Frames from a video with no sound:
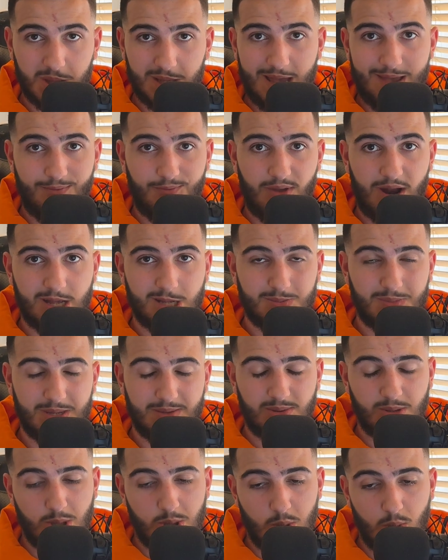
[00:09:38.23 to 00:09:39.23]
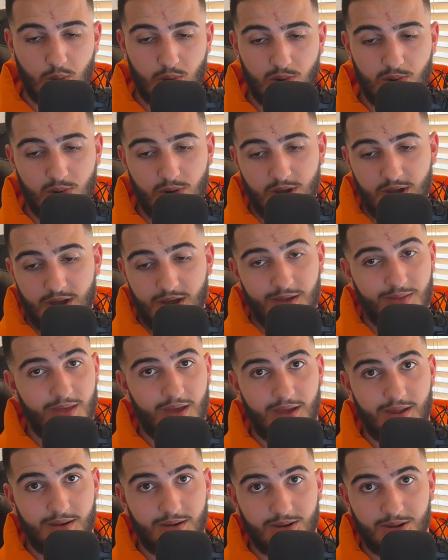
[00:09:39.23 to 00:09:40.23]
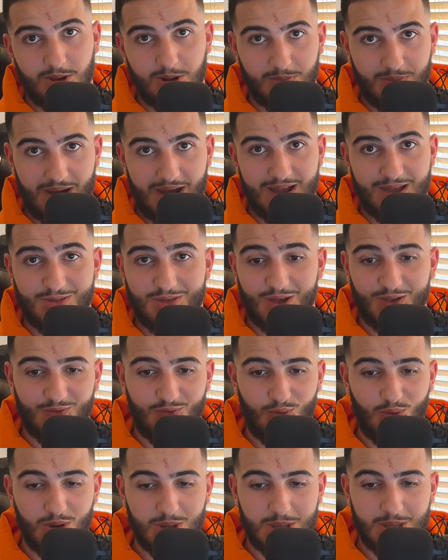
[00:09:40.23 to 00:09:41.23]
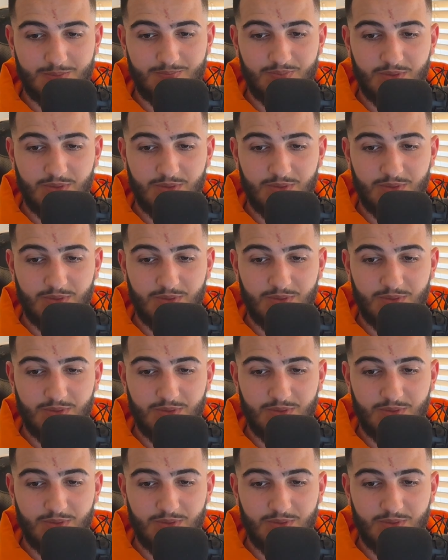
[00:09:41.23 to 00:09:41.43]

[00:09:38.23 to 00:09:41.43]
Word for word: came for that specific tutorial, then goodbye. Thanks for watching.